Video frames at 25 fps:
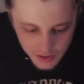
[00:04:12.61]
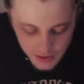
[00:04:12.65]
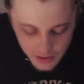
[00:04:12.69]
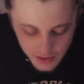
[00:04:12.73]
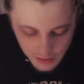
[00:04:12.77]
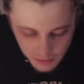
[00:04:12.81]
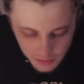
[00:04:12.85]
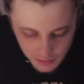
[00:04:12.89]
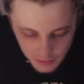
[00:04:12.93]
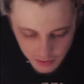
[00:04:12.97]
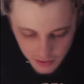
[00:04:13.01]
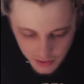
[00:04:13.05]
I
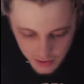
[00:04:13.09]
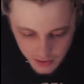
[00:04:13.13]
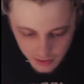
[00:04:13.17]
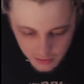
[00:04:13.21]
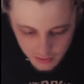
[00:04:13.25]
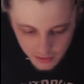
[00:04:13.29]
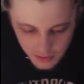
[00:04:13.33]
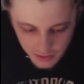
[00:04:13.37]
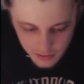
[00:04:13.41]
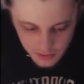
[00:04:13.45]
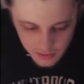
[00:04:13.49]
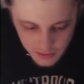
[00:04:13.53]
really don't
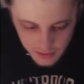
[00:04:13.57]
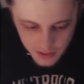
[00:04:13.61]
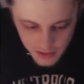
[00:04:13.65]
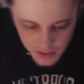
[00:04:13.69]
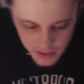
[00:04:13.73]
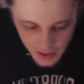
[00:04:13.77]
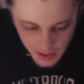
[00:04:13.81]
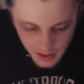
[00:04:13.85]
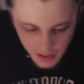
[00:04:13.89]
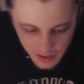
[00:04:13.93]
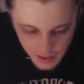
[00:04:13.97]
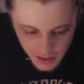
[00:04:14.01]

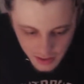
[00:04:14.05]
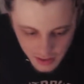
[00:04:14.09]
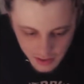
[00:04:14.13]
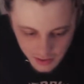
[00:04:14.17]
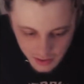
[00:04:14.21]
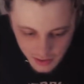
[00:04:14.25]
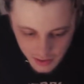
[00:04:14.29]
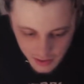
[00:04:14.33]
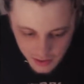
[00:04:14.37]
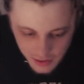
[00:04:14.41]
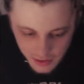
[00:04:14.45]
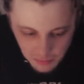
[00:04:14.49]
understand that. They
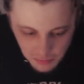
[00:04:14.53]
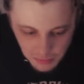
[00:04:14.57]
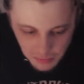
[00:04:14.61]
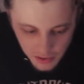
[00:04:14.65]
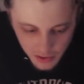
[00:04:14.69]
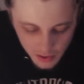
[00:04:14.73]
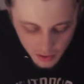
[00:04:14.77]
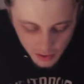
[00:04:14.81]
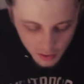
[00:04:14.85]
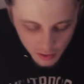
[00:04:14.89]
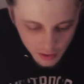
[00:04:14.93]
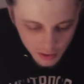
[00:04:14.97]
should put
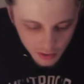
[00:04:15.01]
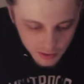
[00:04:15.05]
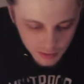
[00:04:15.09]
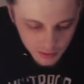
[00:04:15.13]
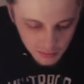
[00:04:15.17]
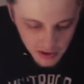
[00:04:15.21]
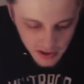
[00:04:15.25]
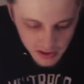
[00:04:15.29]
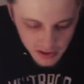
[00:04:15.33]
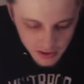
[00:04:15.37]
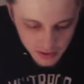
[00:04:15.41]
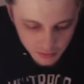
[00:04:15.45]
all the
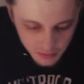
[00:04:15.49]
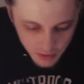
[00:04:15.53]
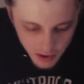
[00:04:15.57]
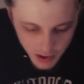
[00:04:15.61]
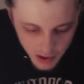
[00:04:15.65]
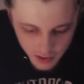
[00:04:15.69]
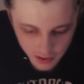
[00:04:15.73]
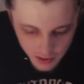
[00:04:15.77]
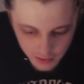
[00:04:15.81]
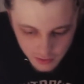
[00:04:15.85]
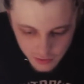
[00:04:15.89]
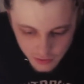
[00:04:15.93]
best
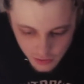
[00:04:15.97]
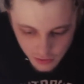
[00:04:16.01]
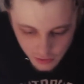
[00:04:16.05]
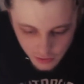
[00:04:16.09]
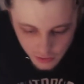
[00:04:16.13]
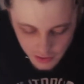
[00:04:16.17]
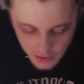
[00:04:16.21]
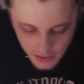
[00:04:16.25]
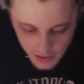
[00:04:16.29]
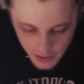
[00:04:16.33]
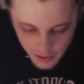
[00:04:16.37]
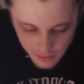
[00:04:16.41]
records all
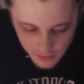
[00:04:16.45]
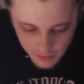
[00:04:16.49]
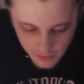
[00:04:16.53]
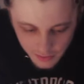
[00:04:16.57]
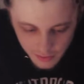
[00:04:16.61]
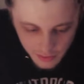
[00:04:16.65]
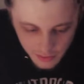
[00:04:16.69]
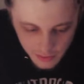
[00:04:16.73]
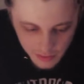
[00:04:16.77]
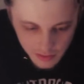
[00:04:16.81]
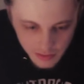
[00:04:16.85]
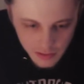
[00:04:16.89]
together,
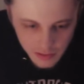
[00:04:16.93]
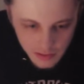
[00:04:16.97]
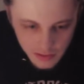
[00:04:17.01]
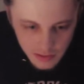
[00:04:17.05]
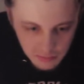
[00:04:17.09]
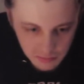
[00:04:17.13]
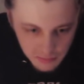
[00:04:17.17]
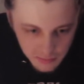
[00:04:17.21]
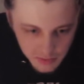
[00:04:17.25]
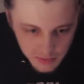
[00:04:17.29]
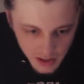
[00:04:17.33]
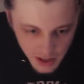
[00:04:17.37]
and then the
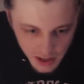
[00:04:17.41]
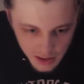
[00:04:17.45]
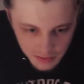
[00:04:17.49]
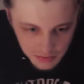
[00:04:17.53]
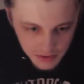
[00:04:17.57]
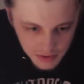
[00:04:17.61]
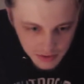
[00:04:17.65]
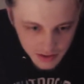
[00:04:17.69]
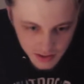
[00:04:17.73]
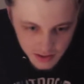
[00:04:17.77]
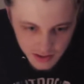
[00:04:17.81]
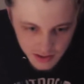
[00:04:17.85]
top
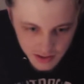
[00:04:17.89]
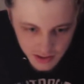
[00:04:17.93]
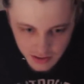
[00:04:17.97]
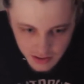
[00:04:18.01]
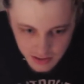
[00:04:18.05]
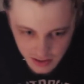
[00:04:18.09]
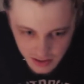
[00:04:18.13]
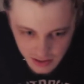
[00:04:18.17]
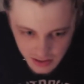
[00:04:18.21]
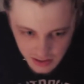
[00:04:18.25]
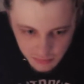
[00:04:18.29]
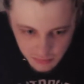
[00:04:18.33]
16
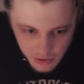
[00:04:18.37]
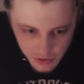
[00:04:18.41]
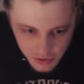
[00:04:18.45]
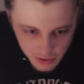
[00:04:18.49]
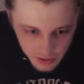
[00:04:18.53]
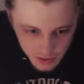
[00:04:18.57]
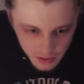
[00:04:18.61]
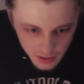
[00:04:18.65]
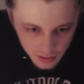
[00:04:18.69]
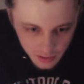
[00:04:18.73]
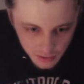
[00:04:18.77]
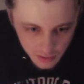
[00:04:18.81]
teams should
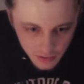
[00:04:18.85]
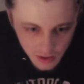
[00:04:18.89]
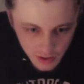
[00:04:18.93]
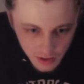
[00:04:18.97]
go.